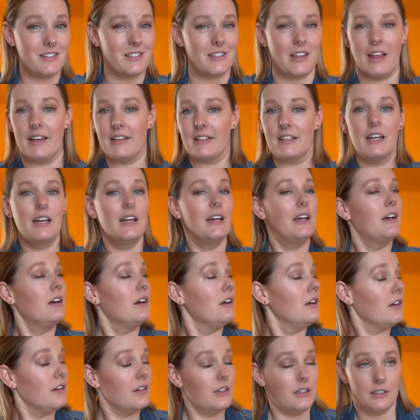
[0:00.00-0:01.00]
Like
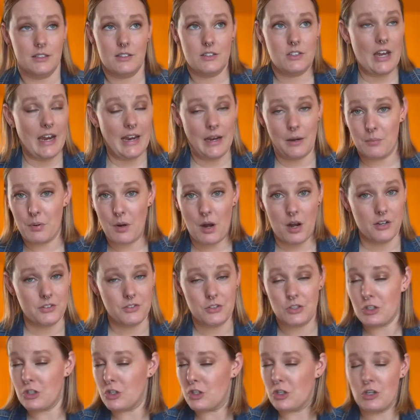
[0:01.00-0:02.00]

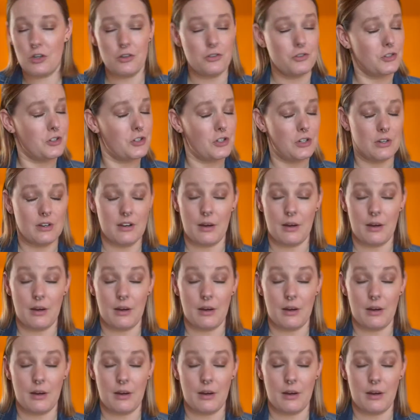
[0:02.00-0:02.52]
tampons just, I